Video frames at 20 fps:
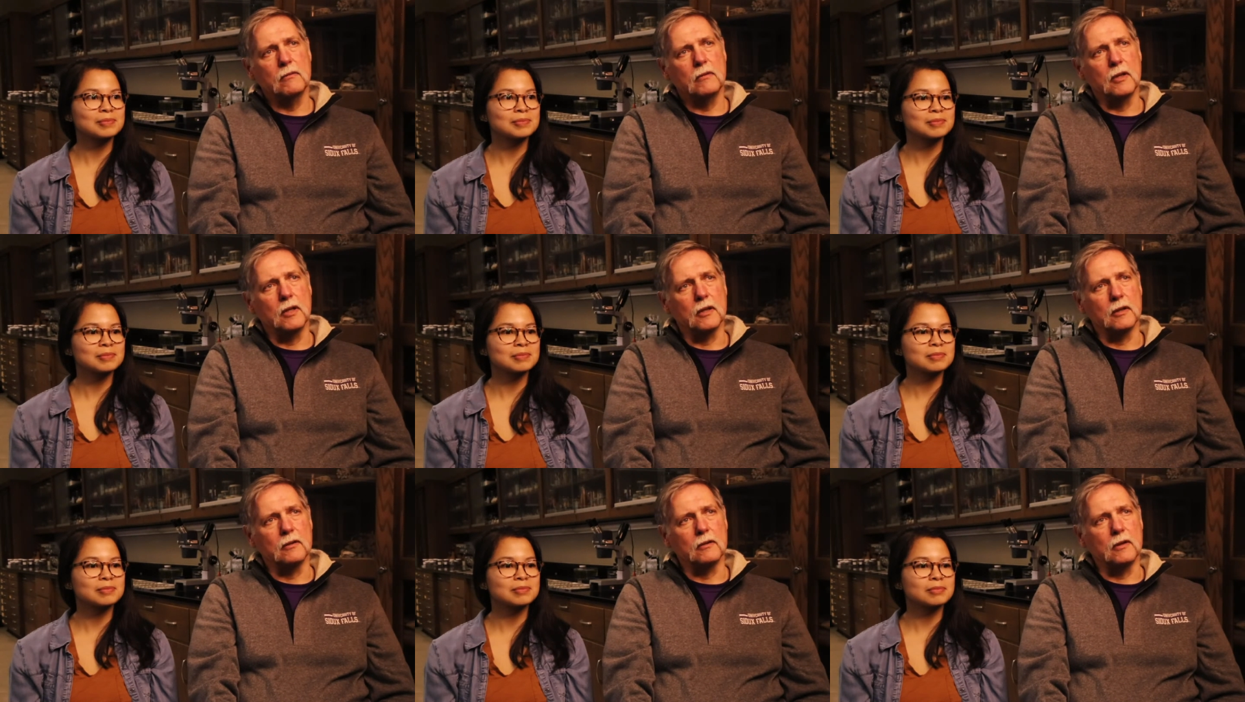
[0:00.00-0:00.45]

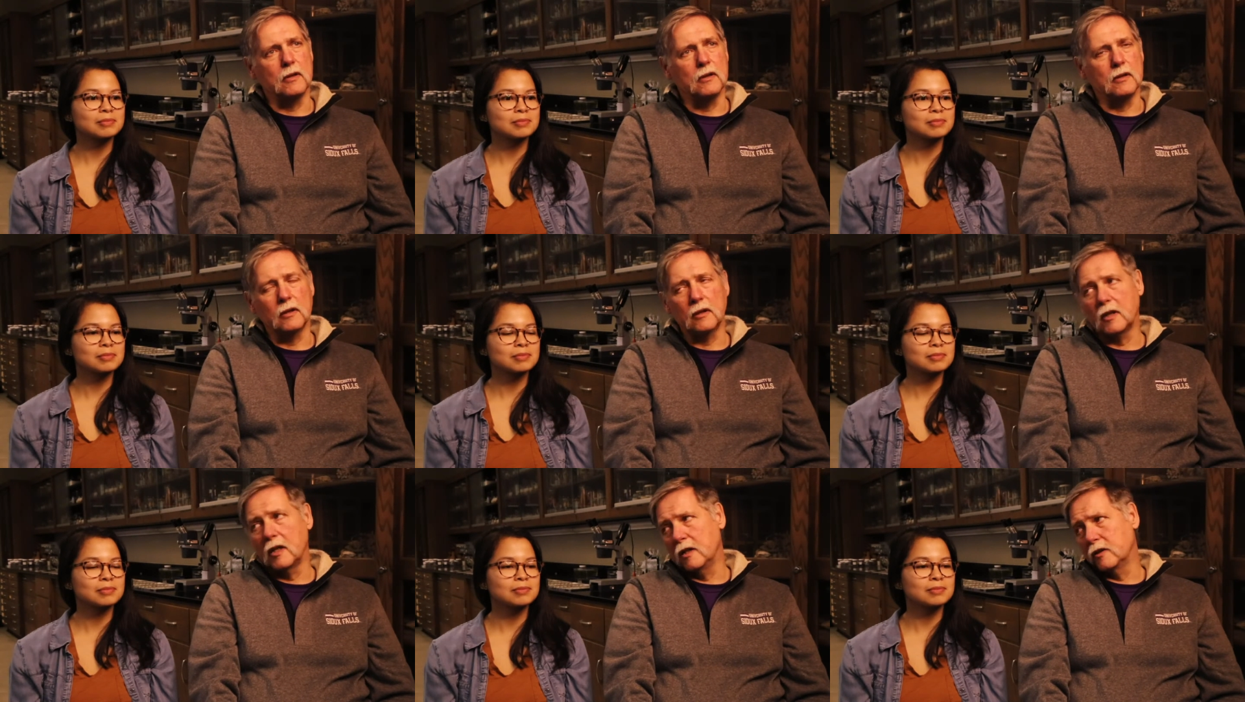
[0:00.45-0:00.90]
Speaker 1: And
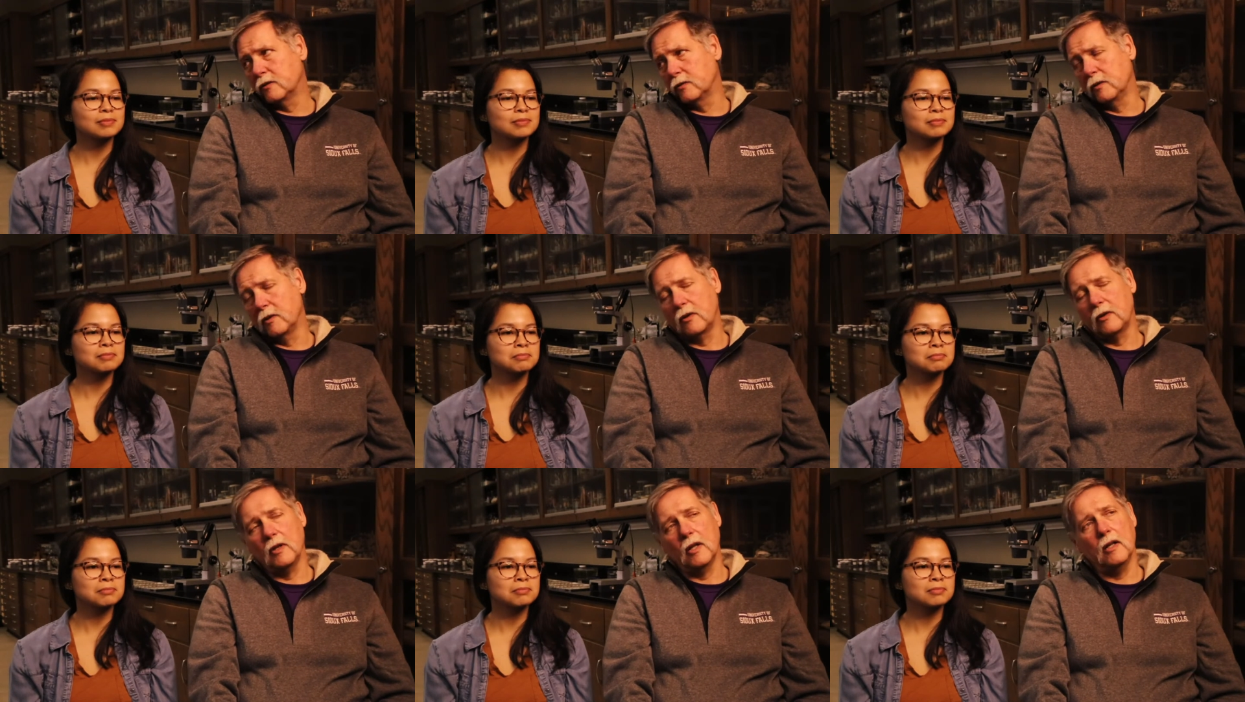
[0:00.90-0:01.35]
in the case
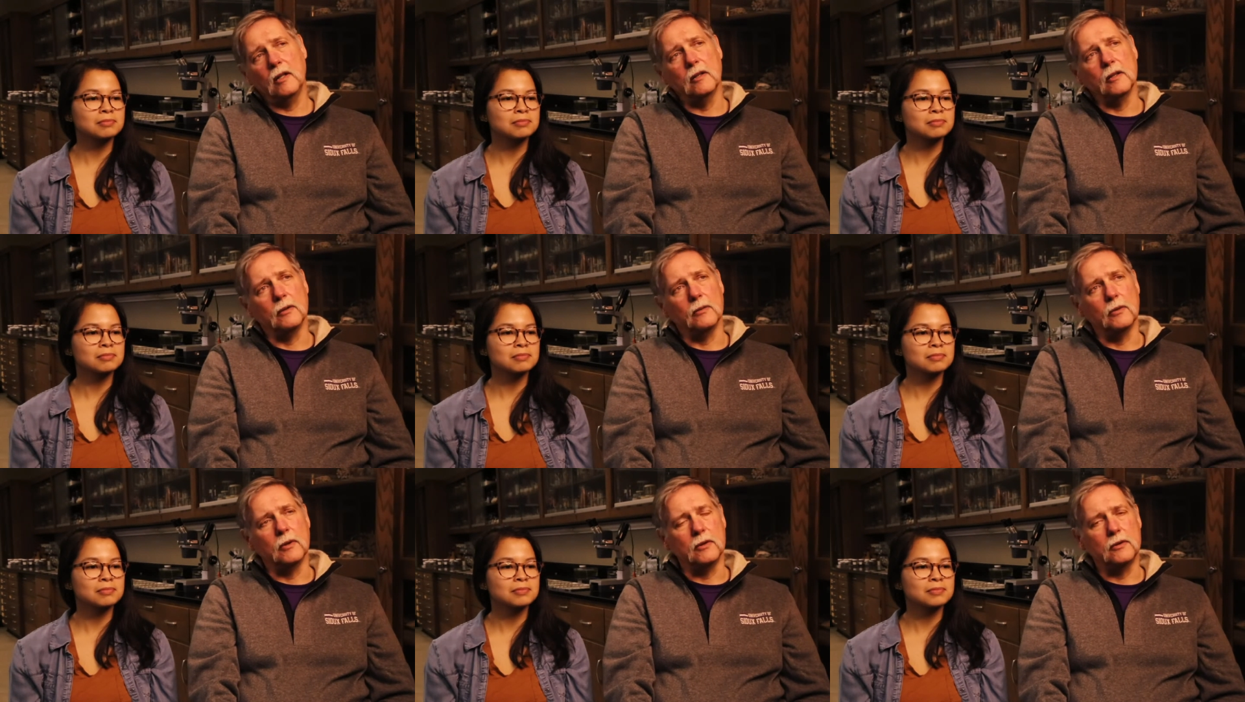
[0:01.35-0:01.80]
with
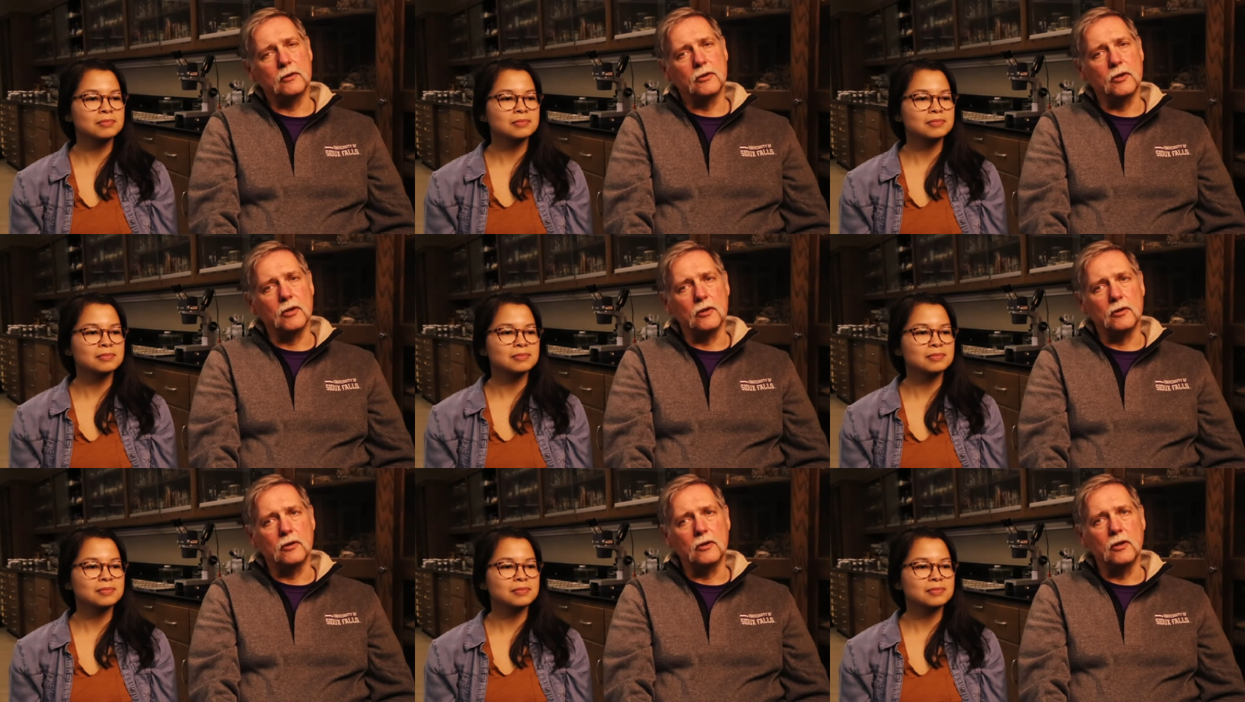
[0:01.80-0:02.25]
Ella, what
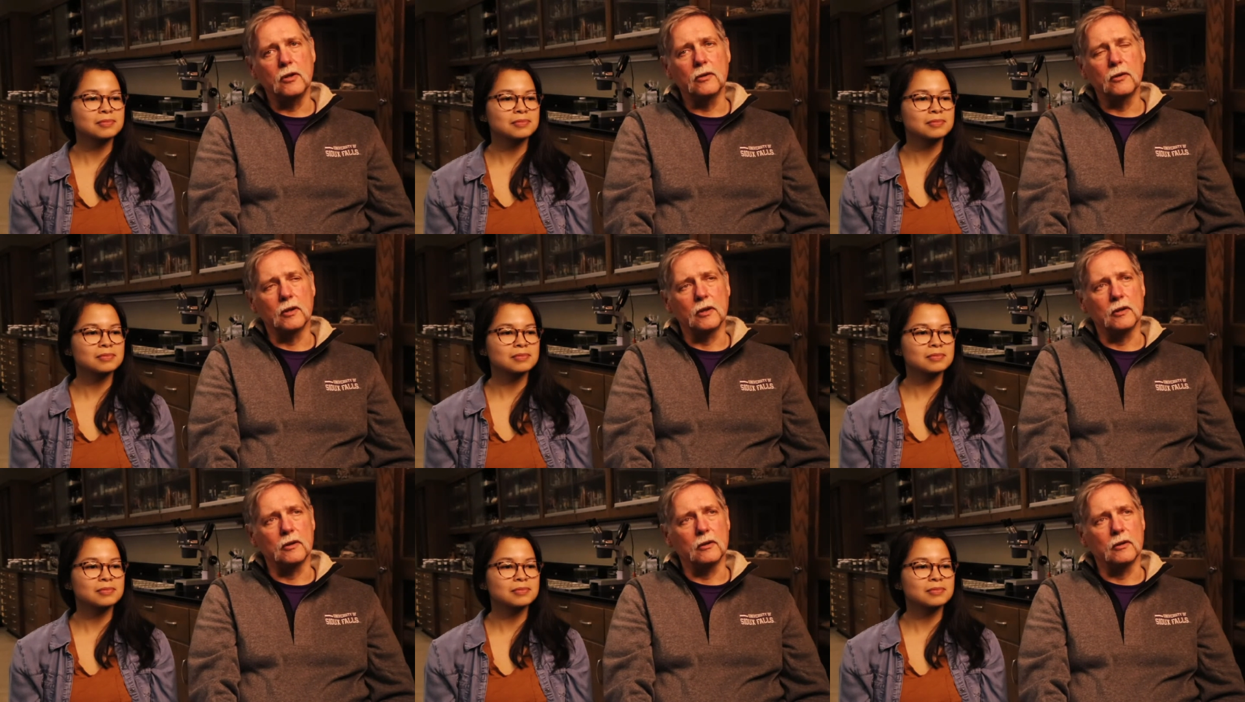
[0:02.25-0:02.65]
she's doing